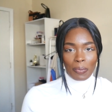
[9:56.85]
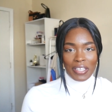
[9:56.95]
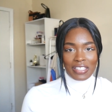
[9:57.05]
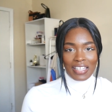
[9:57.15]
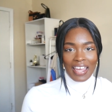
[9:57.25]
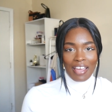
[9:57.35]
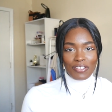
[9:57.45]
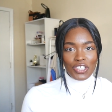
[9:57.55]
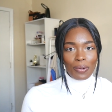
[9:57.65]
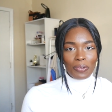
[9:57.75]
piece that I have
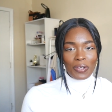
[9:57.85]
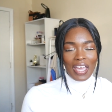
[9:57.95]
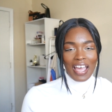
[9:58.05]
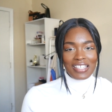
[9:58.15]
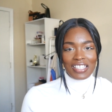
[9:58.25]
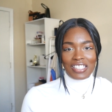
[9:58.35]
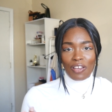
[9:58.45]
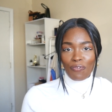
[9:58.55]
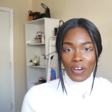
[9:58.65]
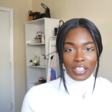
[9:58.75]
to share with you guys is
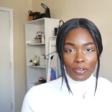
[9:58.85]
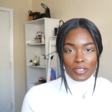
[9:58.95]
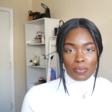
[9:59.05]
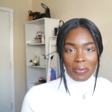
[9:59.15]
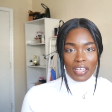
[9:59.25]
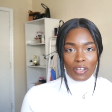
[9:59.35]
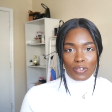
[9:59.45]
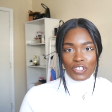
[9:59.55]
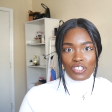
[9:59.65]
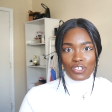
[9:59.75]
a fun little spin
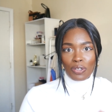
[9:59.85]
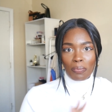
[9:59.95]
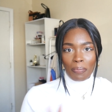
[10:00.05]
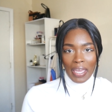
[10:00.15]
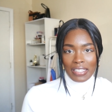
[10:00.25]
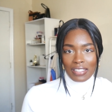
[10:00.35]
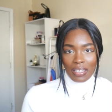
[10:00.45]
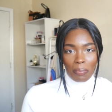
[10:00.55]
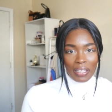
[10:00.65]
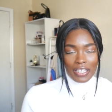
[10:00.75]
on just your
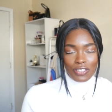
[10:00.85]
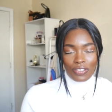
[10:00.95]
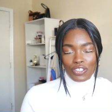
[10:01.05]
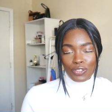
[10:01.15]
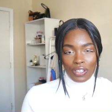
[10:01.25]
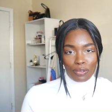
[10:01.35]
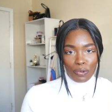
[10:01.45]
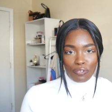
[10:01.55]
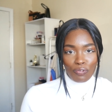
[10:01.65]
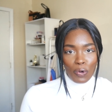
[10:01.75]
basic blazer that you can
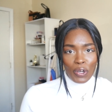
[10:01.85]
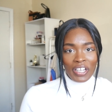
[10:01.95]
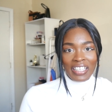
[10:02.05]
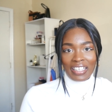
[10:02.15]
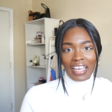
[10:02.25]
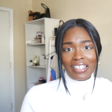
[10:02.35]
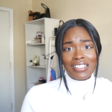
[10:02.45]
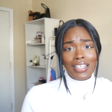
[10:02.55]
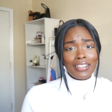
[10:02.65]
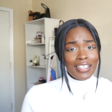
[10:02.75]
thrift for. And
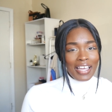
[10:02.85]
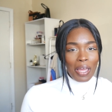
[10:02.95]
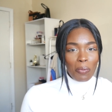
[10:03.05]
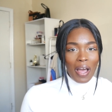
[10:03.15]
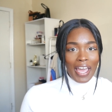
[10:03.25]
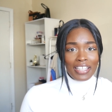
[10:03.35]
it's a DIY